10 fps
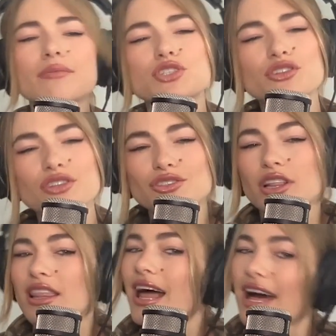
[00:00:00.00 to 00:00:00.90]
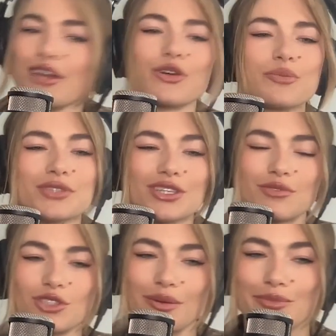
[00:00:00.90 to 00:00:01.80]
sure there's a lot of hoops you
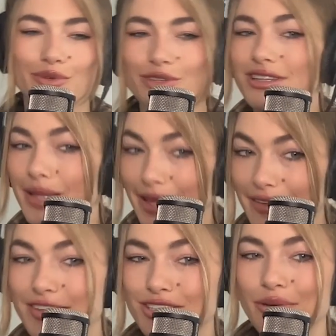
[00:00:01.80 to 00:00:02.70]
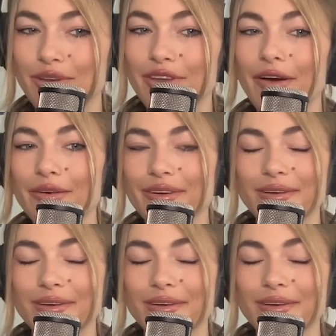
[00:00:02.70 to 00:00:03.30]
have to jump through to live in Tokyo.